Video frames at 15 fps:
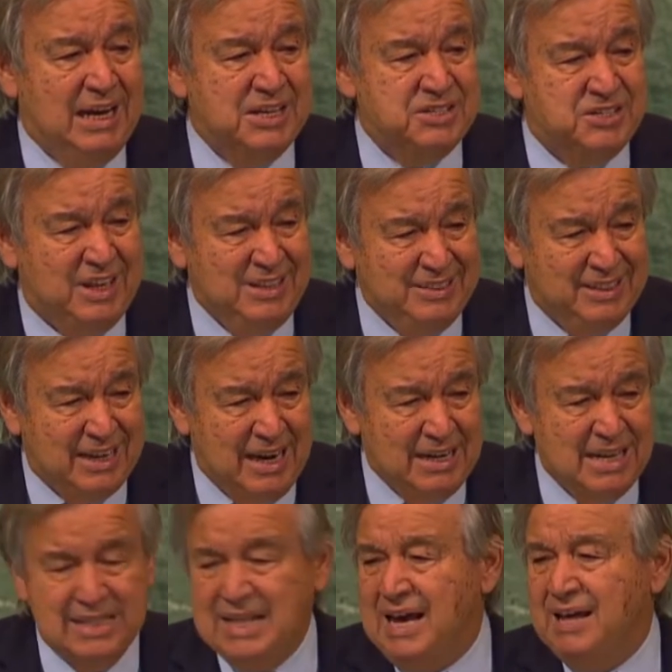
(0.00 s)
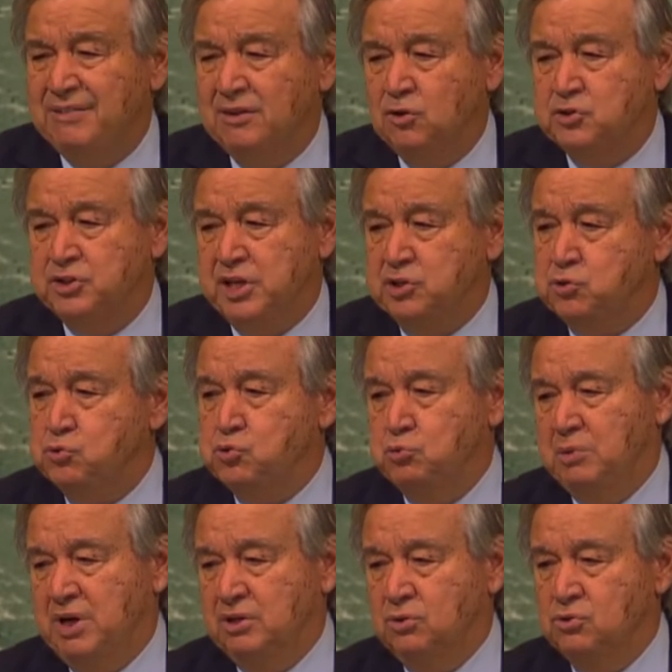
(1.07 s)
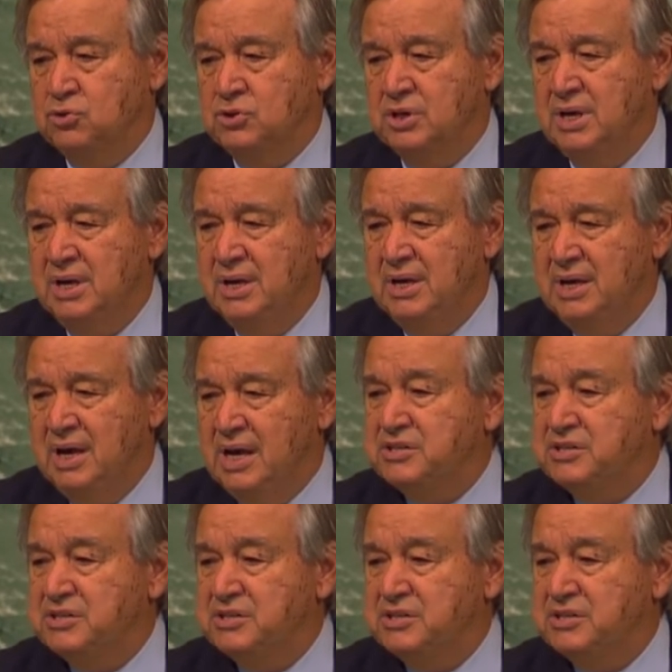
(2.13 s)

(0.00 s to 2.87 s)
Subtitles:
highlights the centrality of human rights,